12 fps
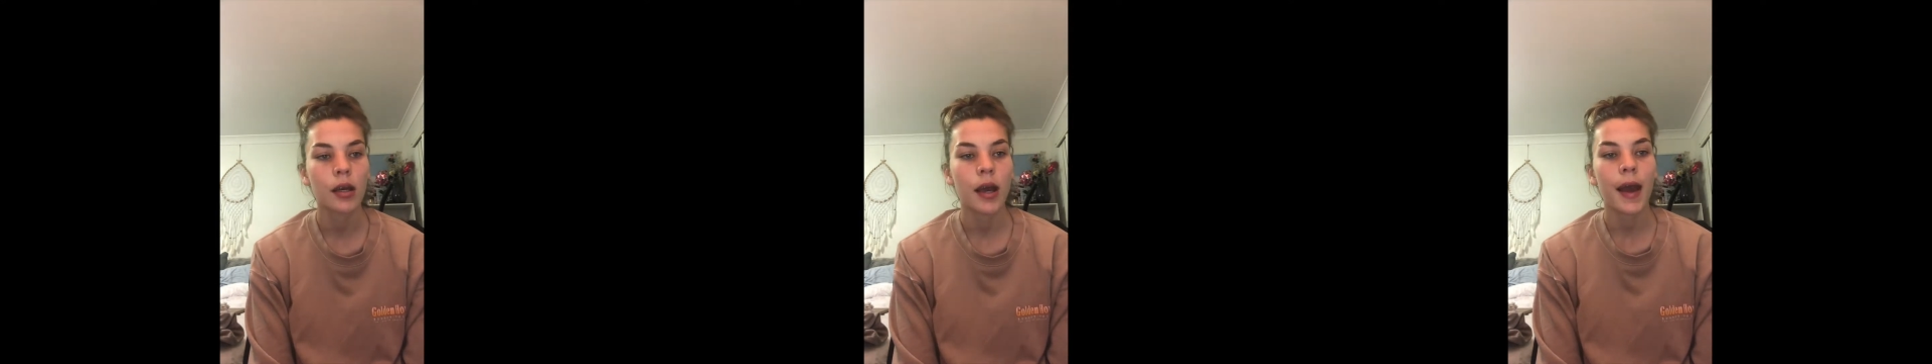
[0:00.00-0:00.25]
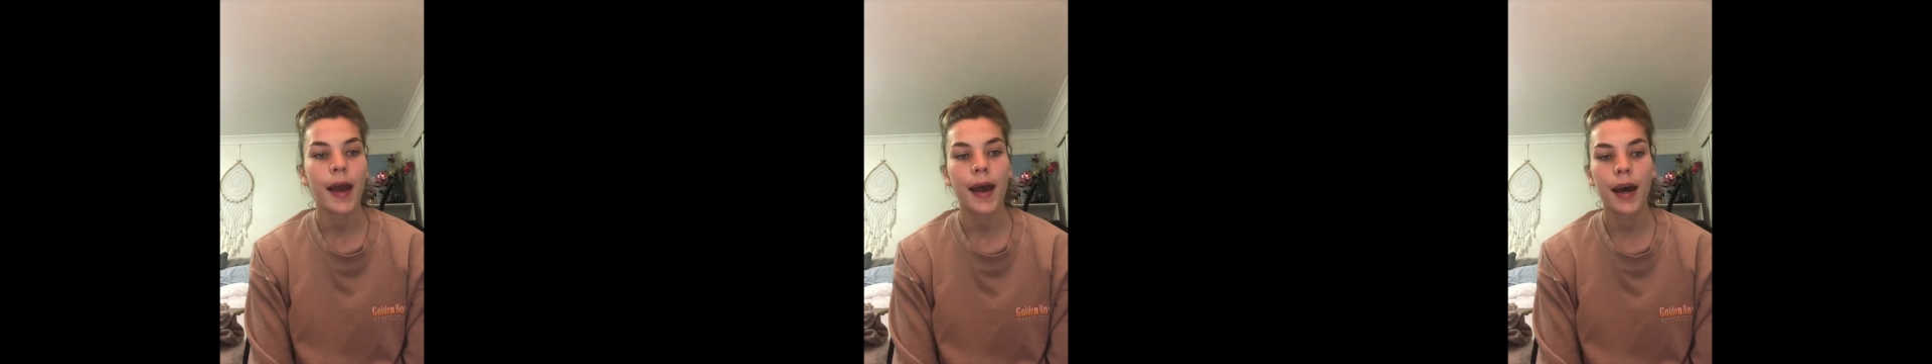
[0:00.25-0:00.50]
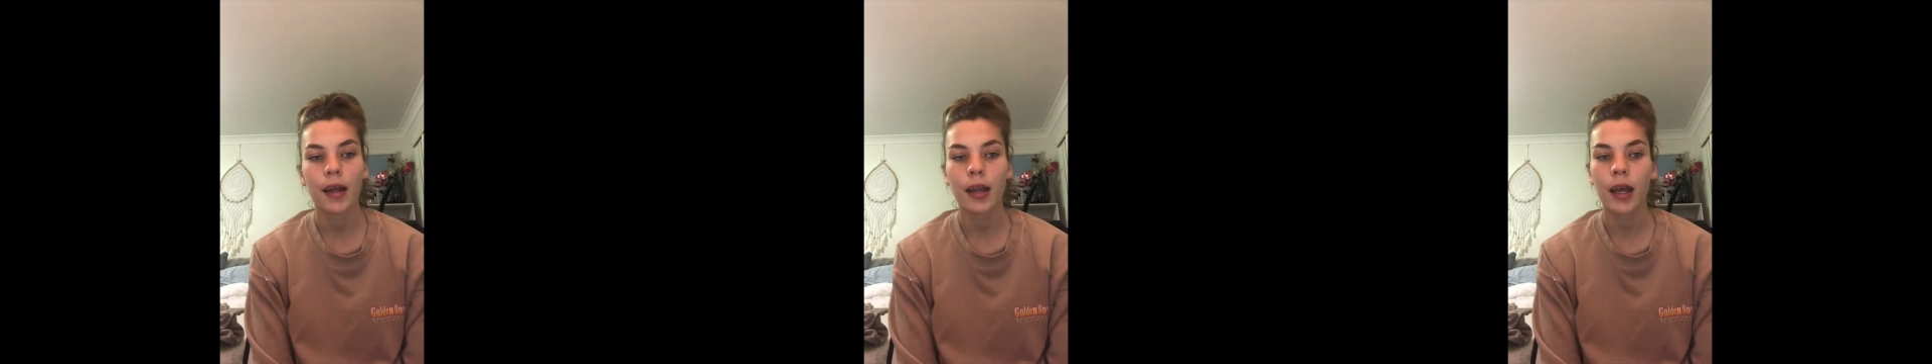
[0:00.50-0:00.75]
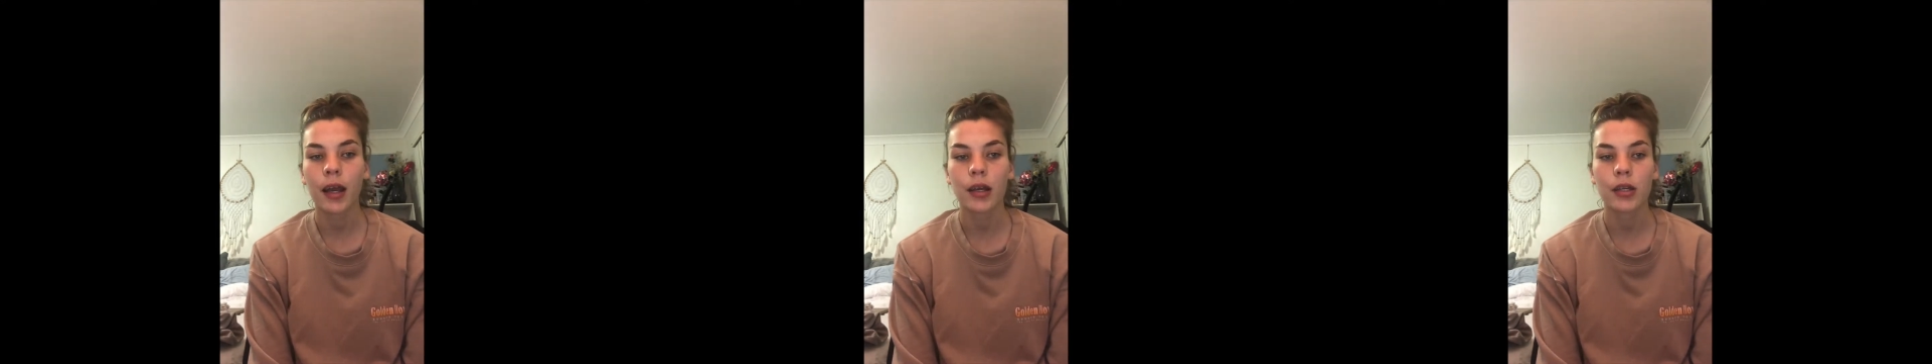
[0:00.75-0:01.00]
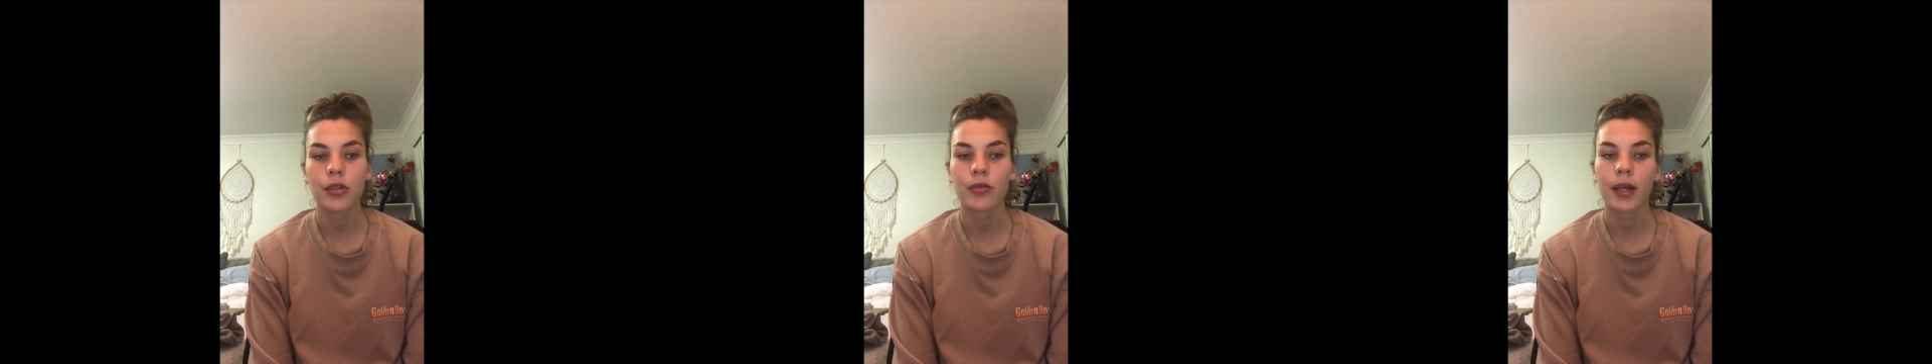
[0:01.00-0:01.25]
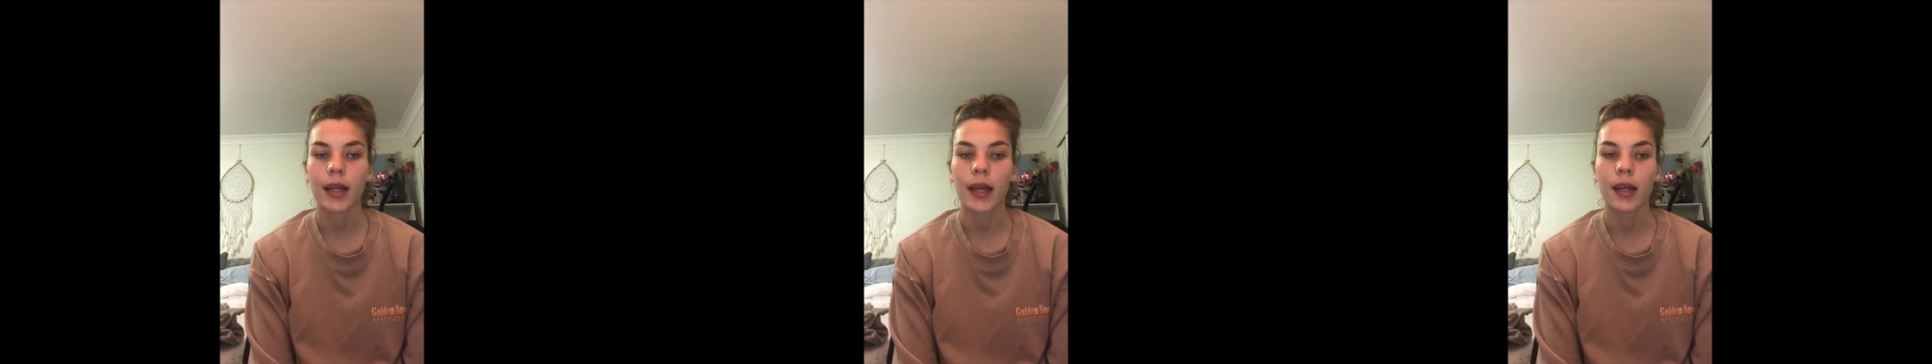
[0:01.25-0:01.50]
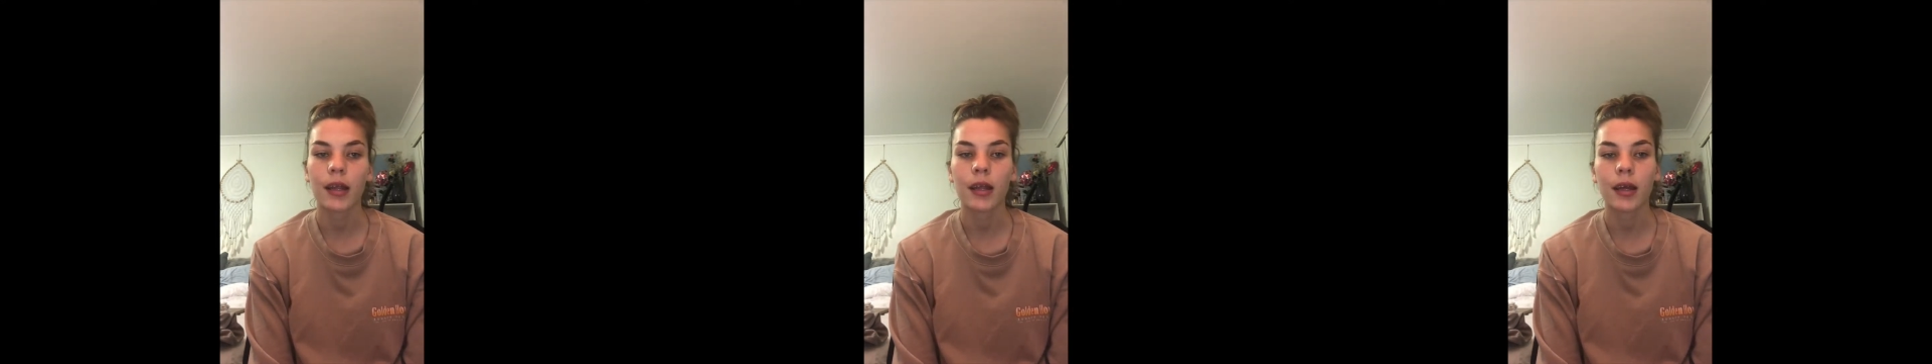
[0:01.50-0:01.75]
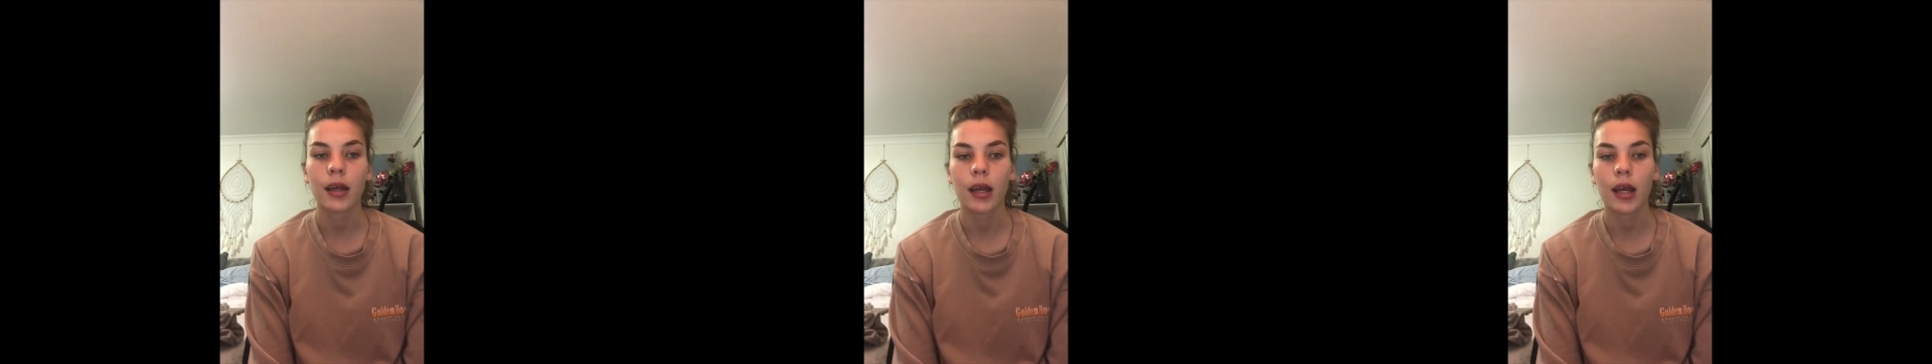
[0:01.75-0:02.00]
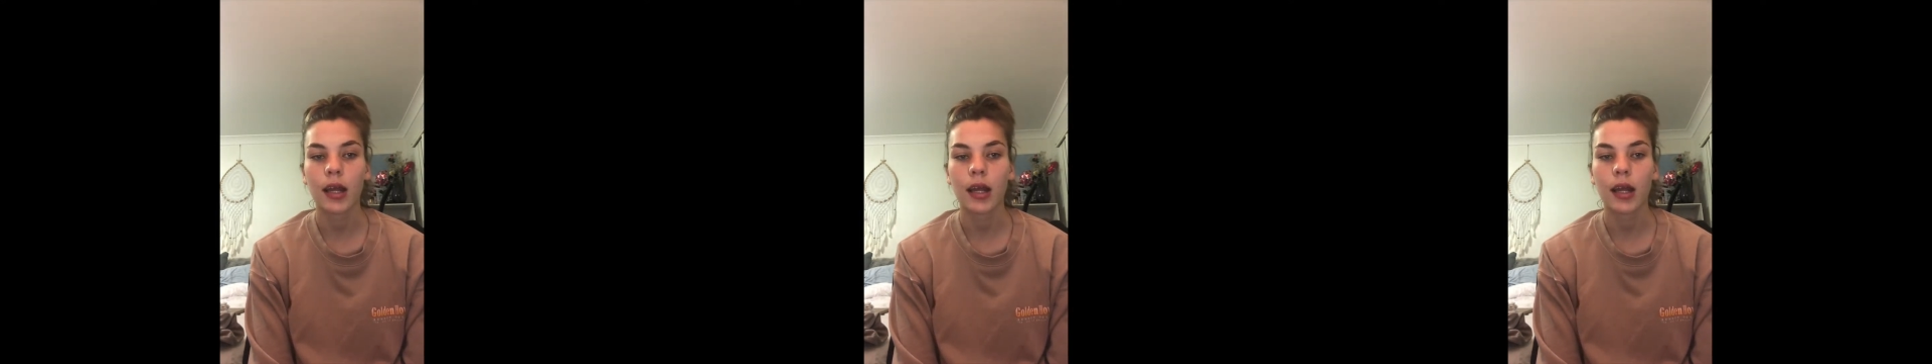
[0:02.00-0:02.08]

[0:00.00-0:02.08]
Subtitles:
how they are interrelated, and